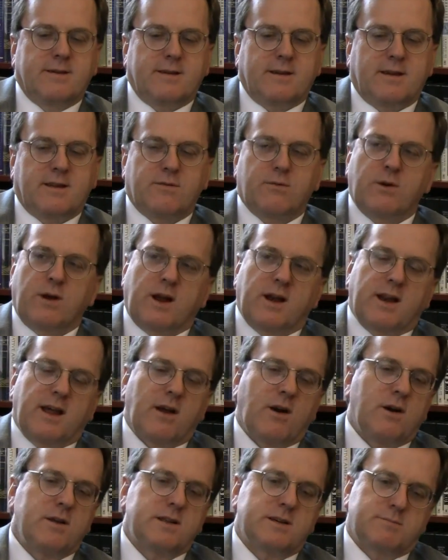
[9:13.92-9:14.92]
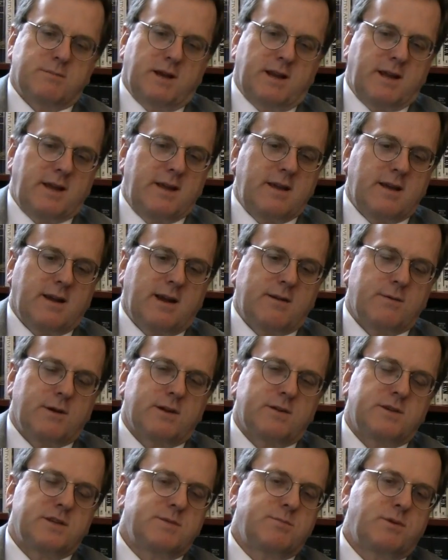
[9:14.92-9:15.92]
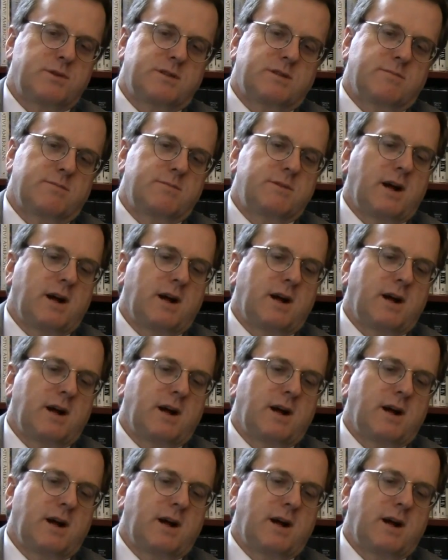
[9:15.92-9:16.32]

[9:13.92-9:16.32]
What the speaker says: And if we're going to take all that money, I'd rather just put the